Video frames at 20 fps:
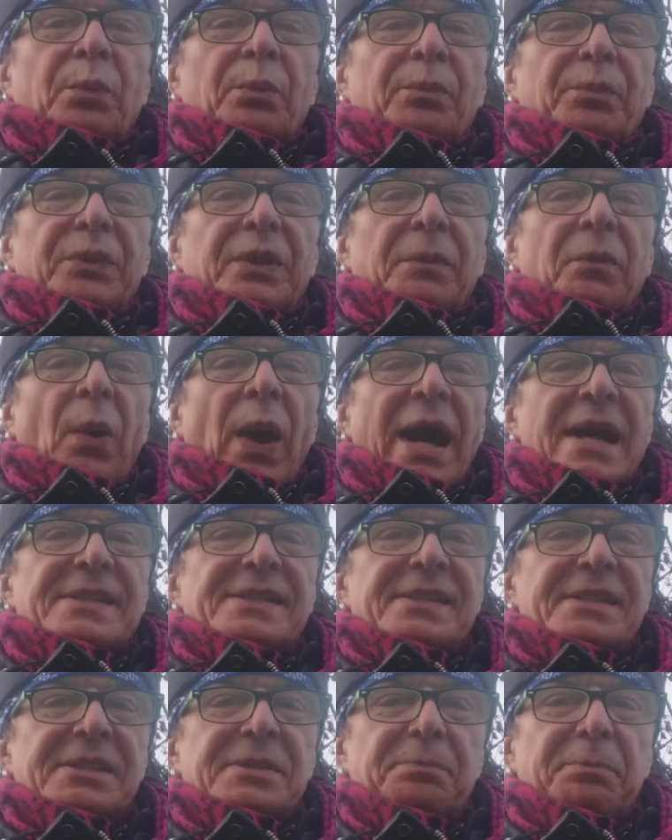The
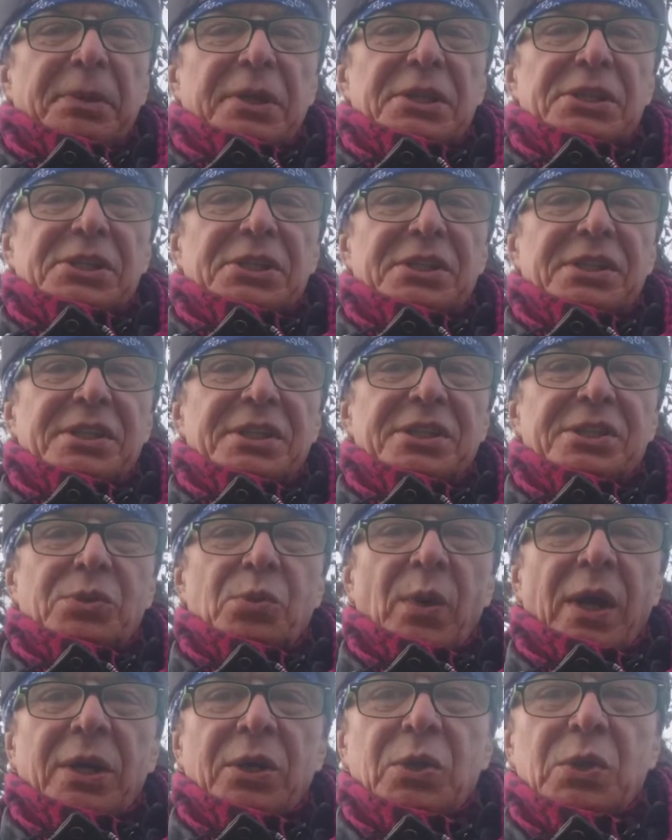wisest person is the
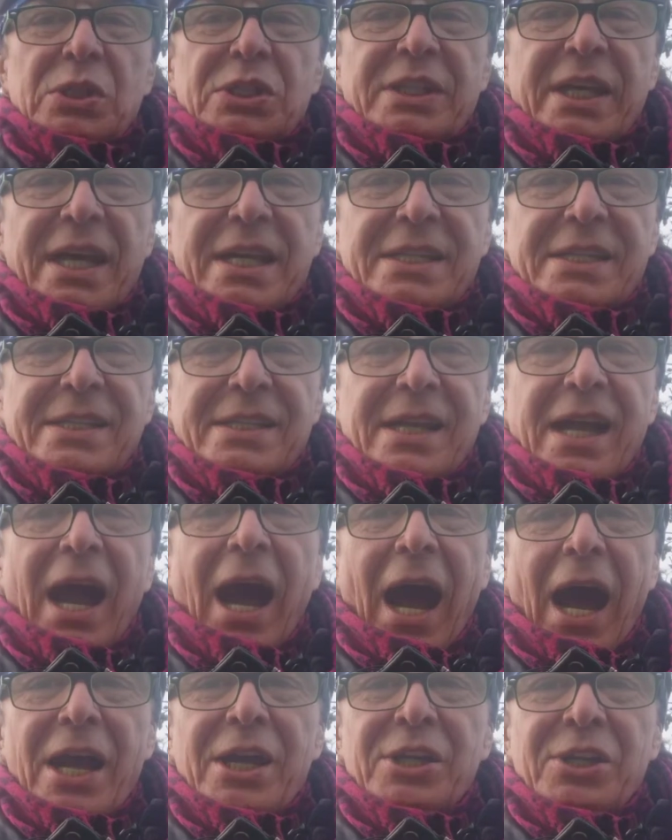one who says,
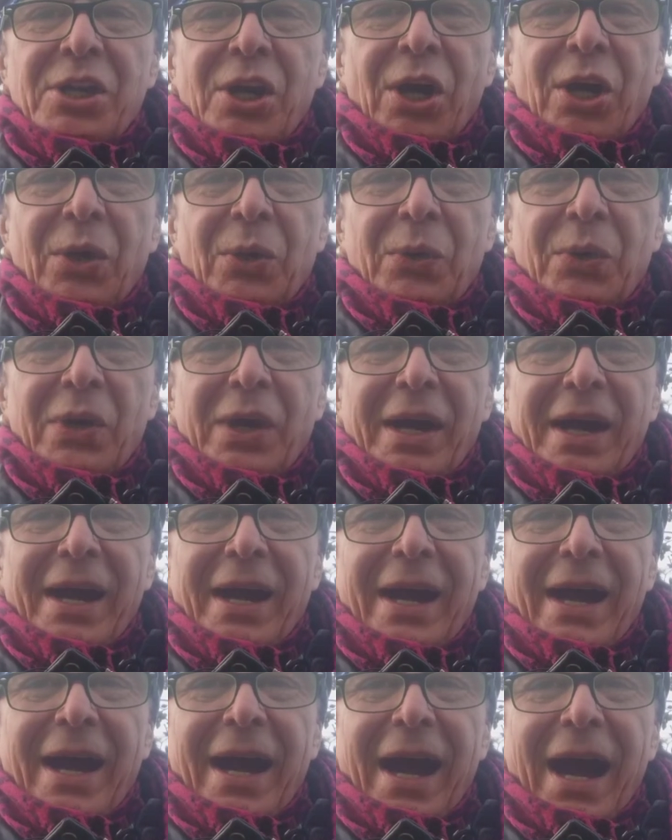I know,
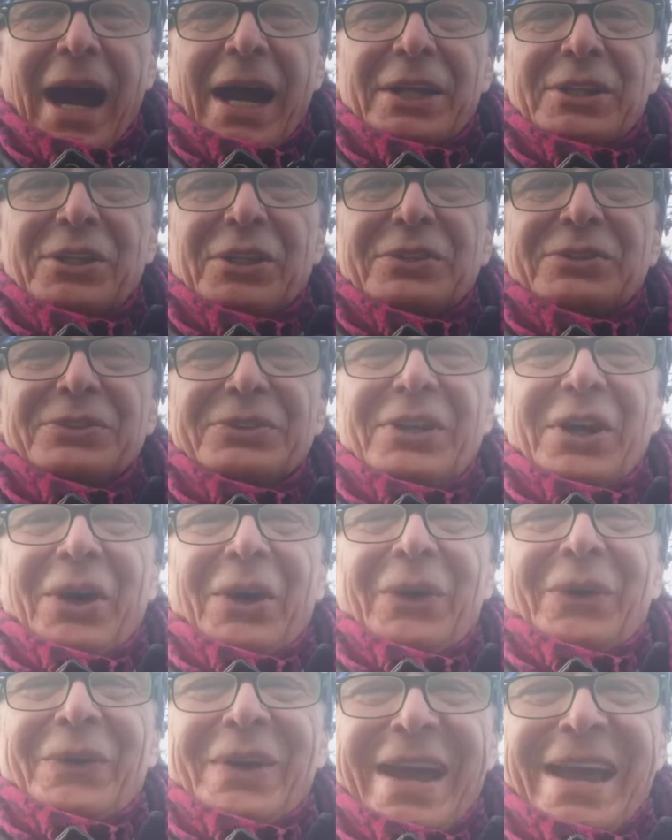I don't
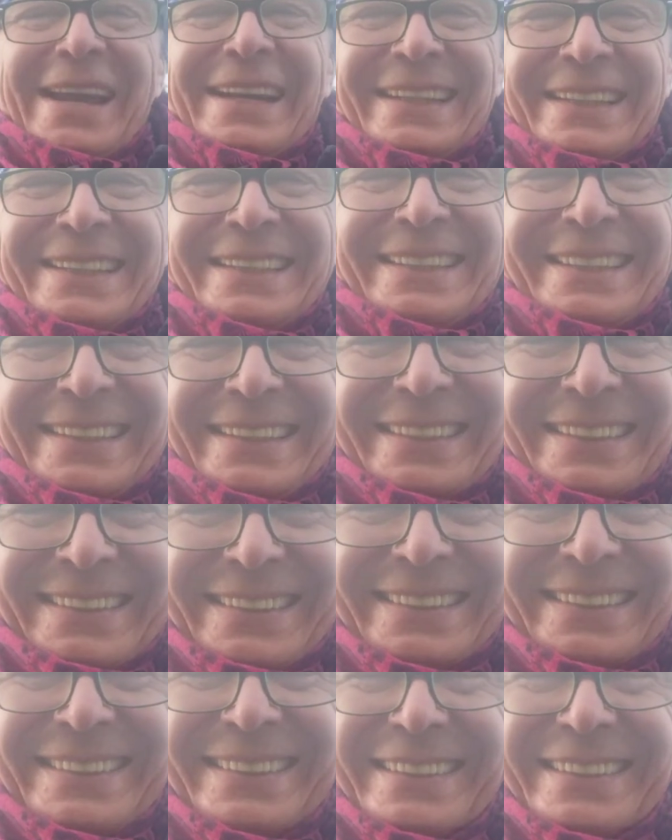know anything.